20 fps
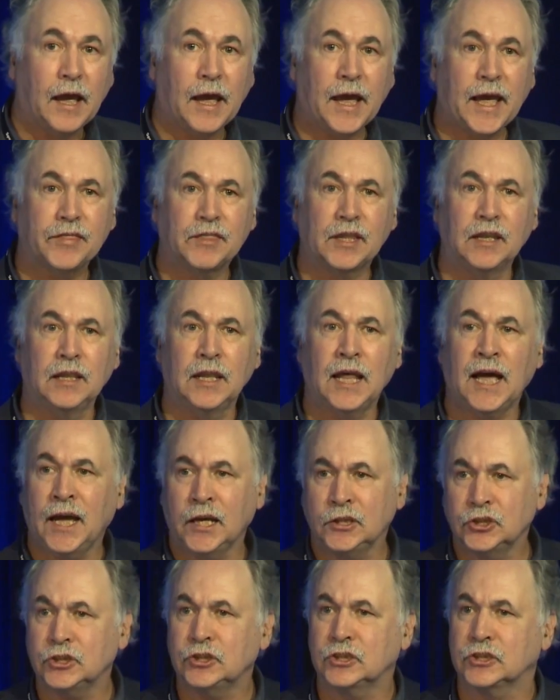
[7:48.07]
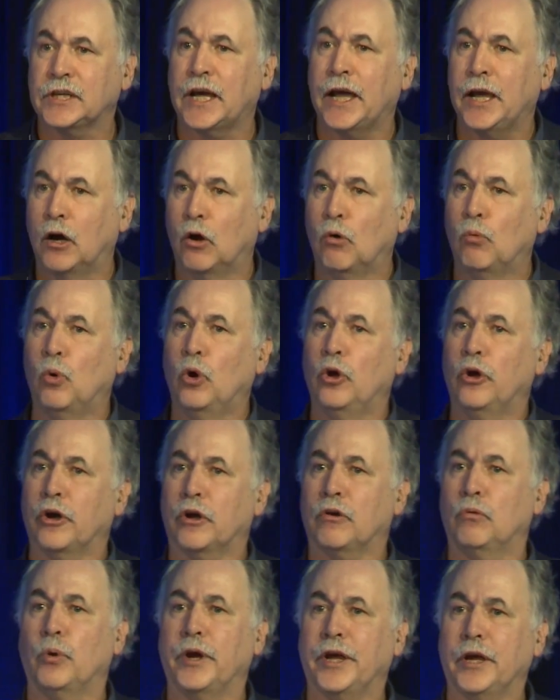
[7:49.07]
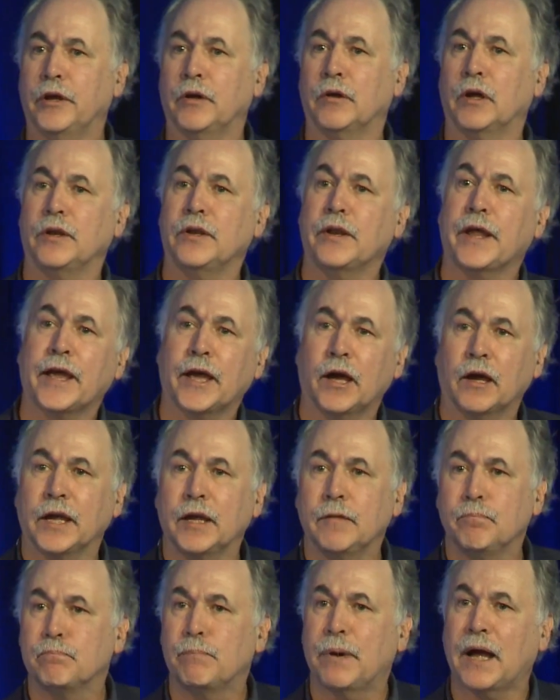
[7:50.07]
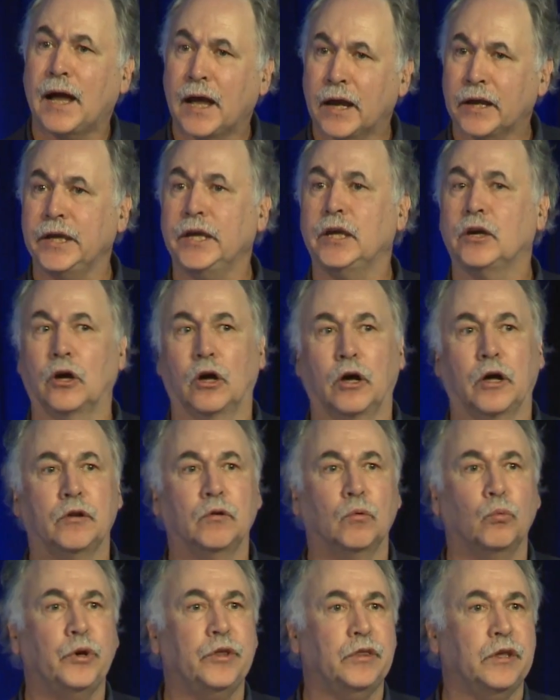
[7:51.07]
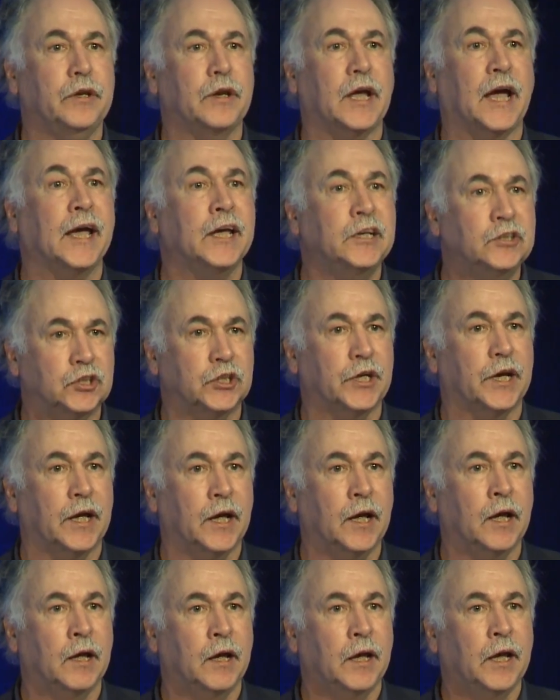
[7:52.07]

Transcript: And the larger scale work we're now embarking on within Asia